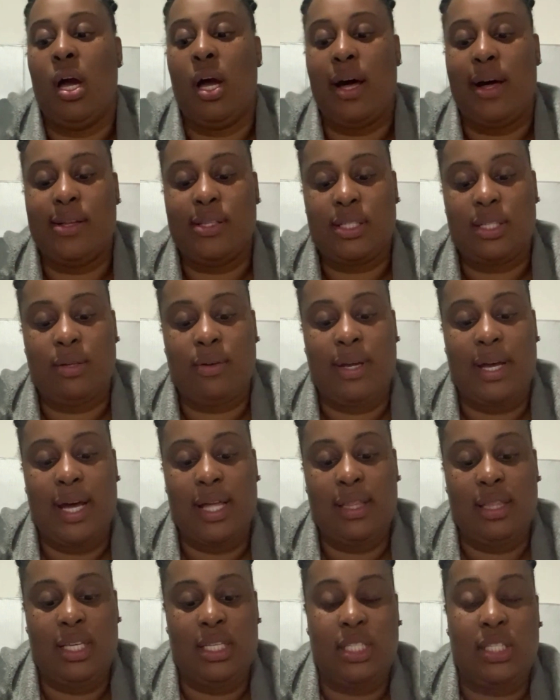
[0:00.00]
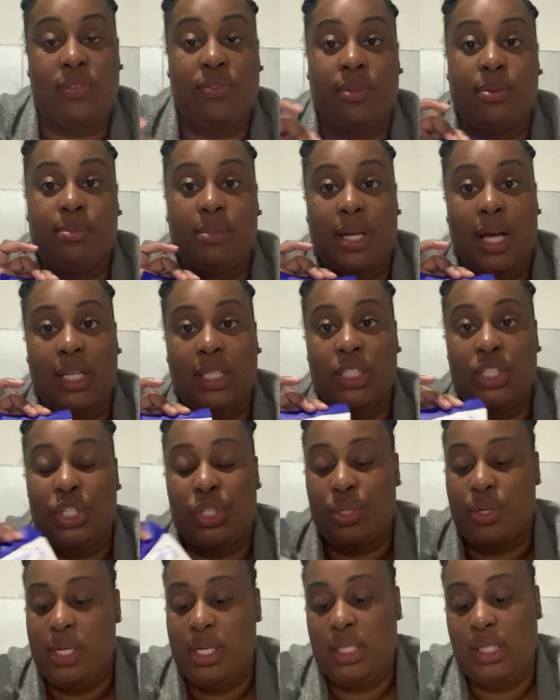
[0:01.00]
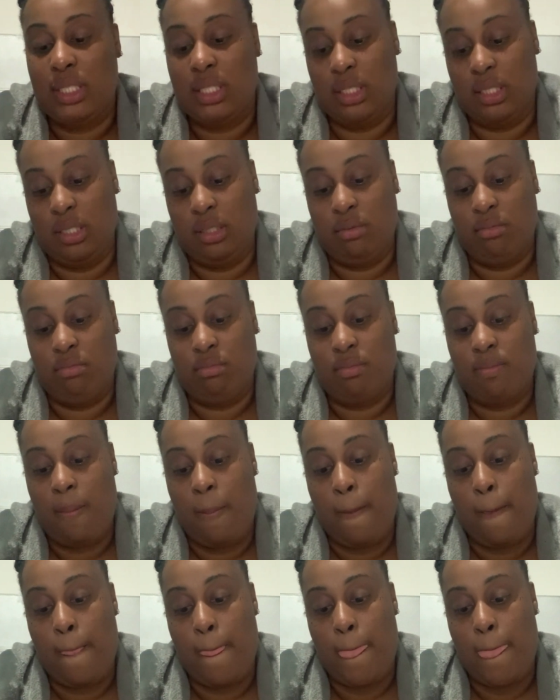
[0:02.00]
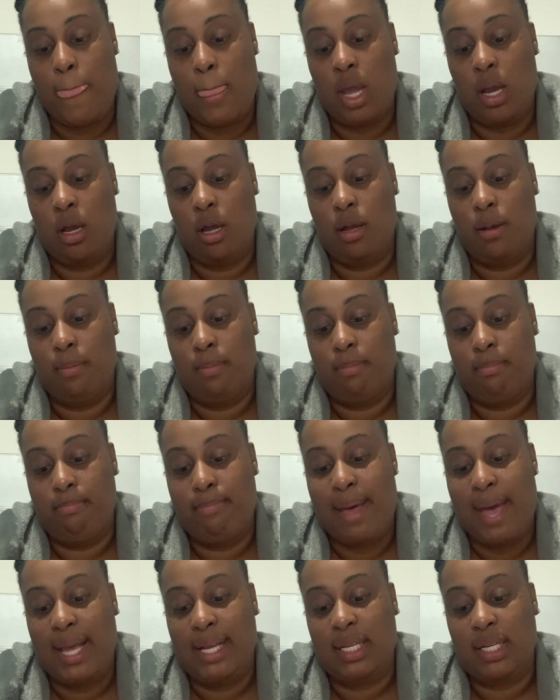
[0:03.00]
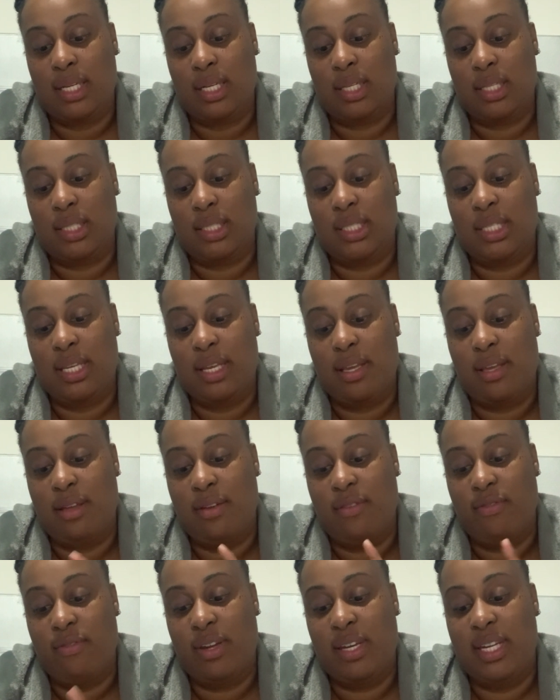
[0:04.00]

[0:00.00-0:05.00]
Also got this from Dollar Tree, some Bactive